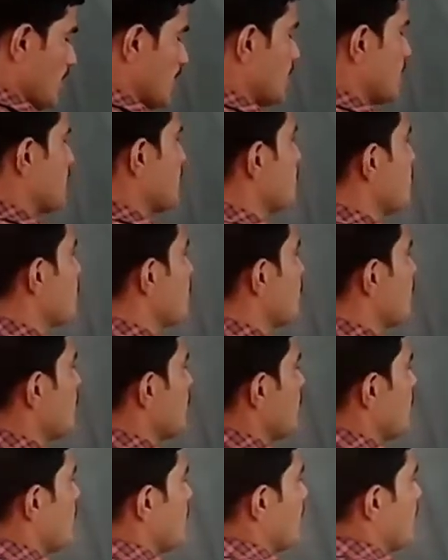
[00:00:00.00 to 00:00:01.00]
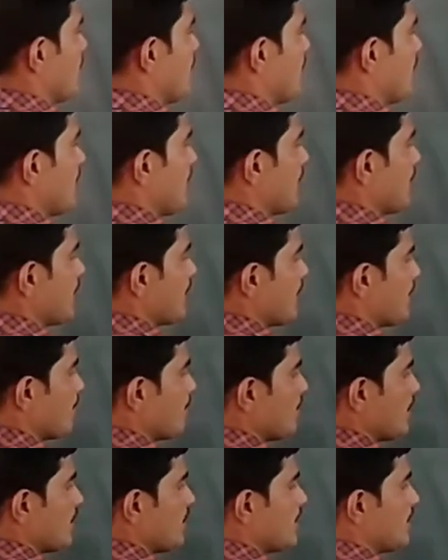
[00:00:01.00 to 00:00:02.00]
a simple
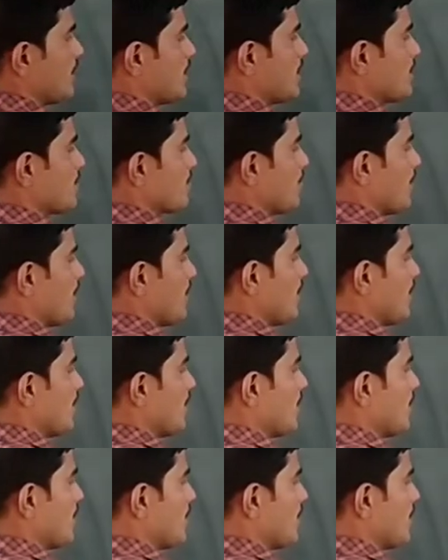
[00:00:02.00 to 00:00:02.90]
diagram in this way.